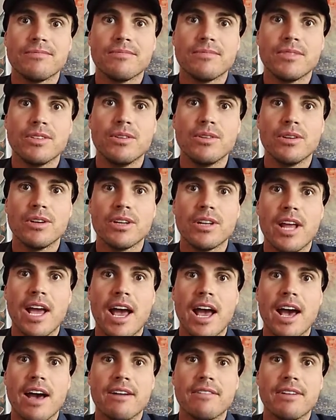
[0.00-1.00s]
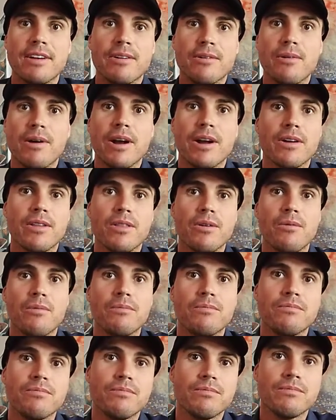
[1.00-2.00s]
You could have it where it
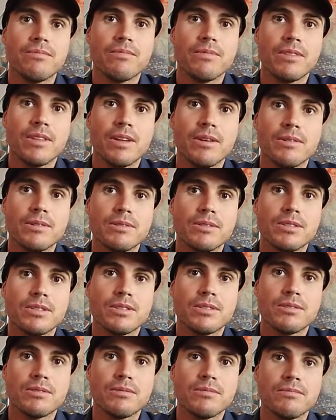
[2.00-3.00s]
was just